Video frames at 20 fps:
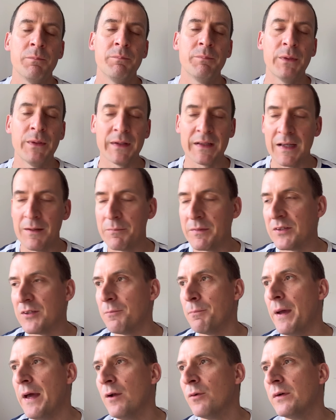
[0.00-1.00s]
Bergkamp missed
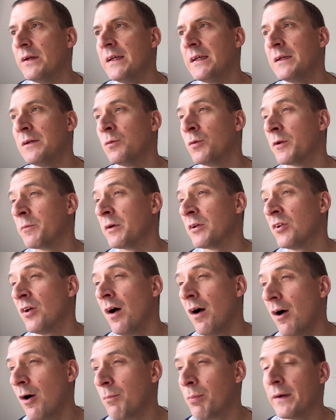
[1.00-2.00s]
a penalty, one of the most
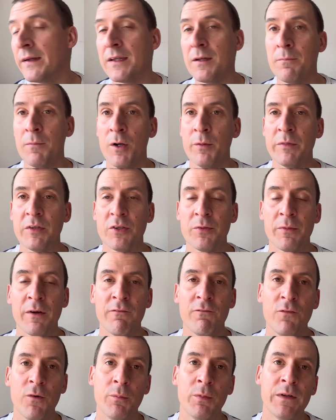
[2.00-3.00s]
heartbreaking moments of my
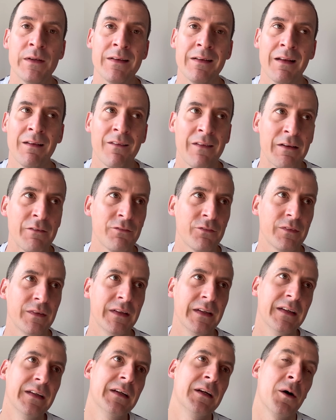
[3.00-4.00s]
footballing life.
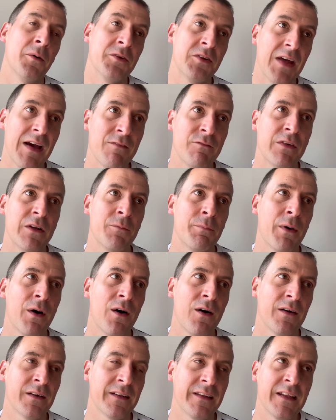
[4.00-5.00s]
I was at Villa
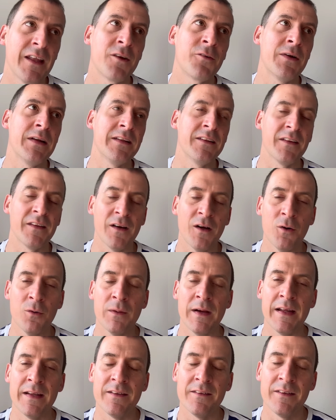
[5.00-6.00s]
Park at the other end, at the
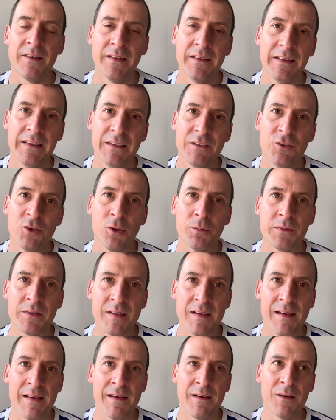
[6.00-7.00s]
whole end, top
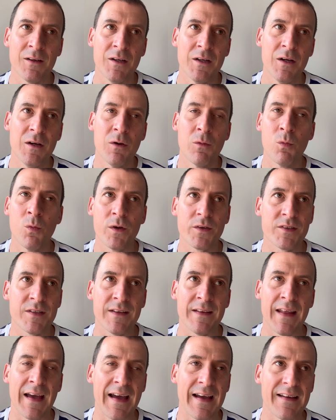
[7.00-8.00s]
tier,
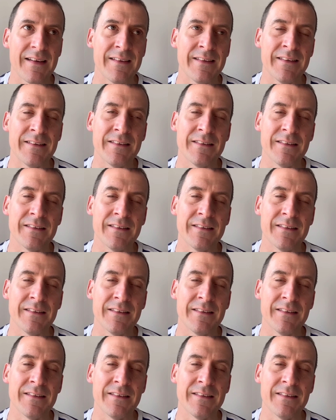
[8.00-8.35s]
watching that, and